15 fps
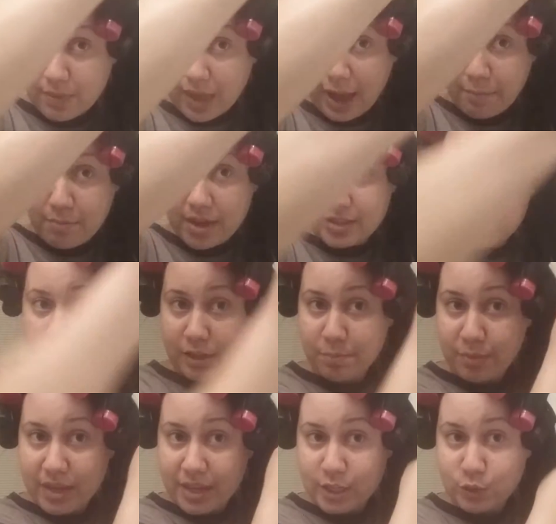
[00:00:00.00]
I mess
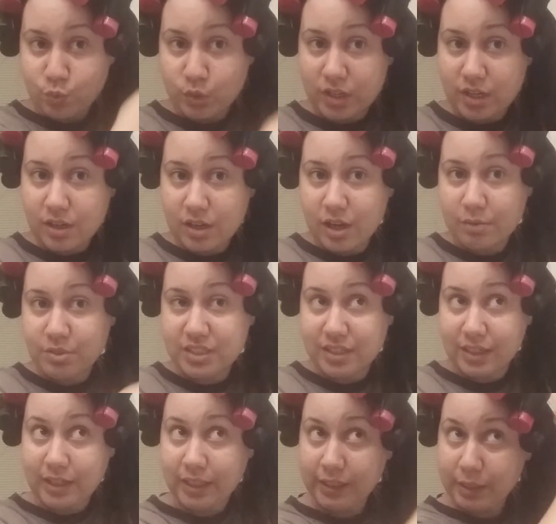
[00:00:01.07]
up at is when it comes
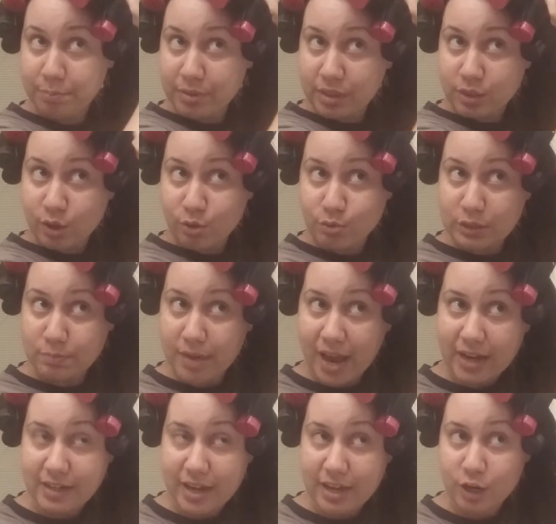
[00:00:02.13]
to clipping those
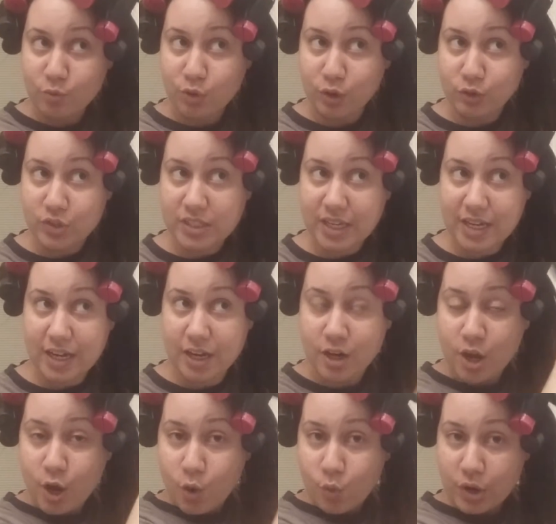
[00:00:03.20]
magnetic rollers in,